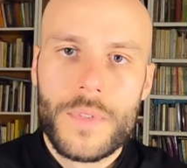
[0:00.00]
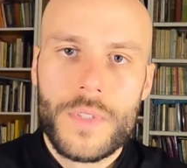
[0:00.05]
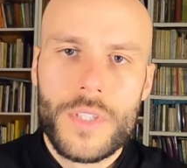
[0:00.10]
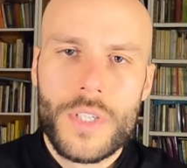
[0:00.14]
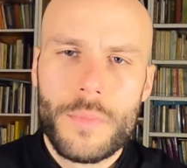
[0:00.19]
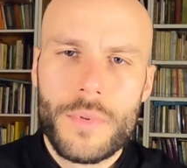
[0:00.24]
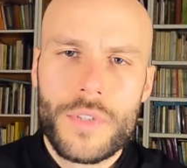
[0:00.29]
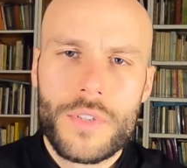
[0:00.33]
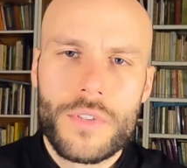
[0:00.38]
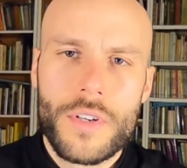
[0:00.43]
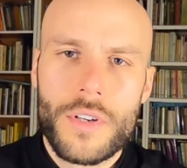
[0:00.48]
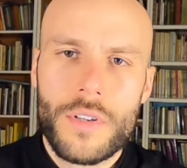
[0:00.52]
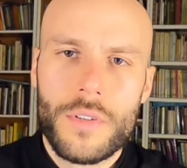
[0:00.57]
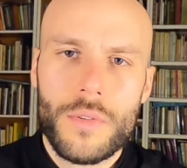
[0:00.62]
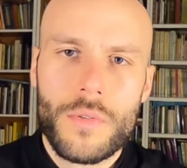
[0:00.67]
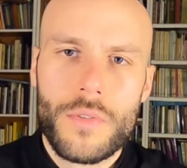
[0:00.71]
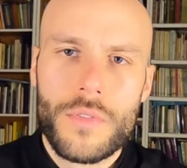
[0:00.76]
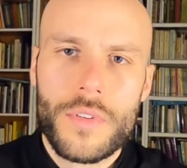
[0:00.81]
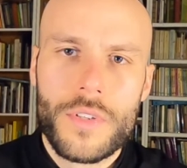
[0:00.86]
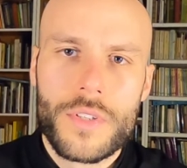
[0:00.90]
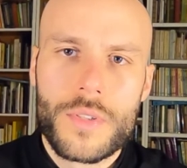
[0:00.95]
Don't betray our
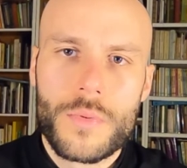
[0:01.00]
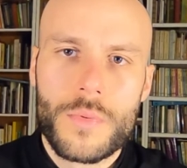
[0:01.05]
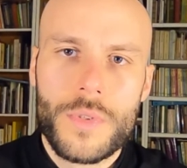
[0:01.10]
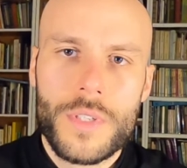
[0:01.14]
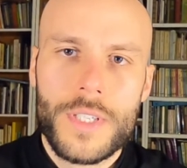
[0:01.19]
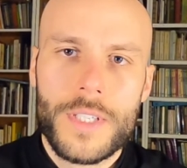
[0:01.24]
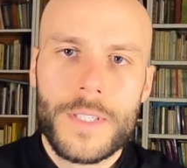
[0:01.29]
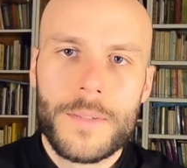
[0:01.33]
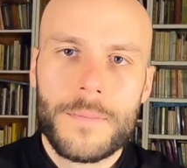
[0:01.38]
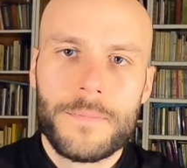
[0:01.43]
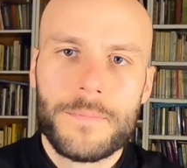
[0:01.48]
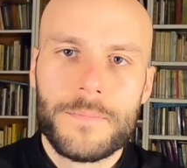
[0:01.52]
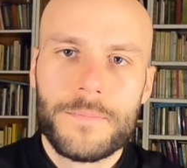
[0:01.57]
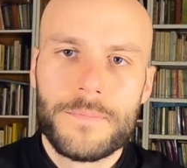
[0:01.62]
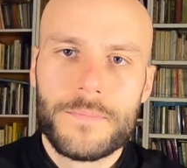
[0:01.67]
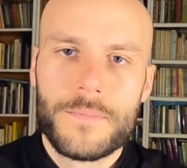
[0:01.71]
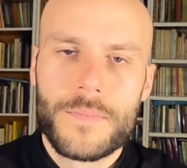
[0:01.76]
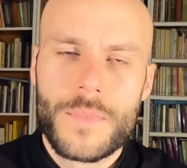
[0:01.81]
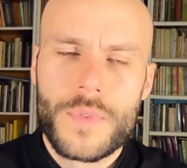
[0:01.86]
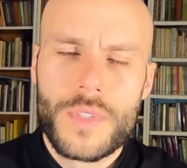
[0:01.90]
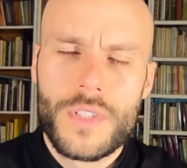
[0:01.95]
Lord this week.
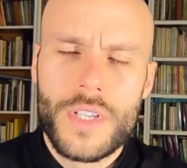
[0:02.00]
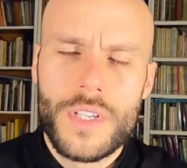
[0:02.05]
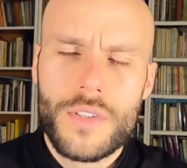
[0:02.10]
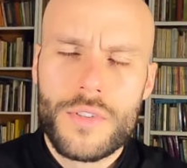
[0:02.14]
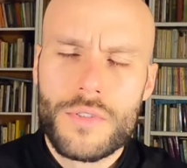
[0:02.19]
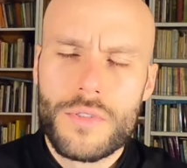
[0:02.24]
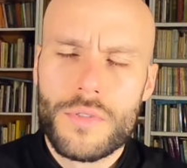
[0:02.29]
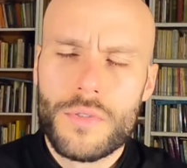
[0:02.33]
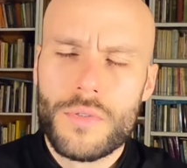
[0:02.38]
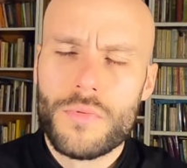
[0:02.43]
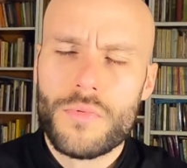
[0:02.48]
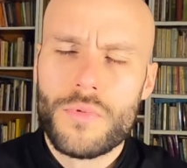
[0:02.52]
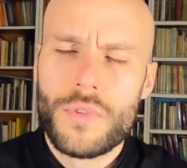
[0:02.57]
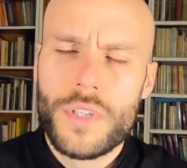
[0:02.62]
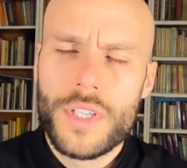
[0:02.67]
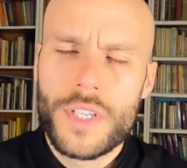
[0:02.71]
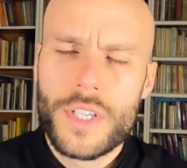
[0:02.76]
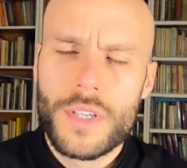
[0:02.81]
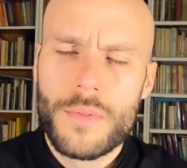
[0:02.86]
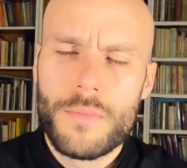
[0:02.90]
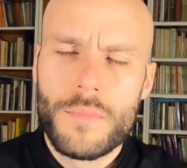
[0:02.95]
Stay true.
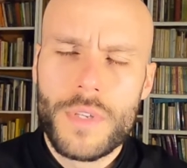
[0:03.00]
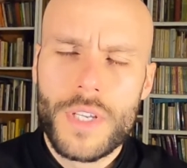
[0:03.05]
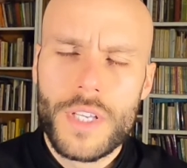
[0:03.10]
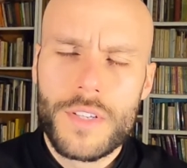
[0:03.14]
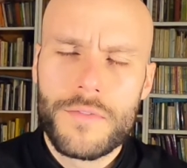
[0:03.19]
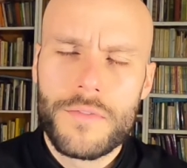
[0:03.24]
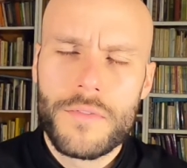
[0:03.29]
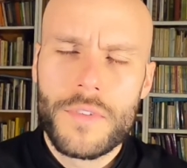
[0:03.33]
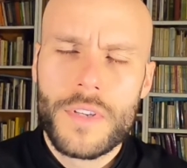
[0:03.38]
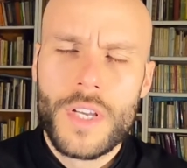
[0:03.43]
Recommit.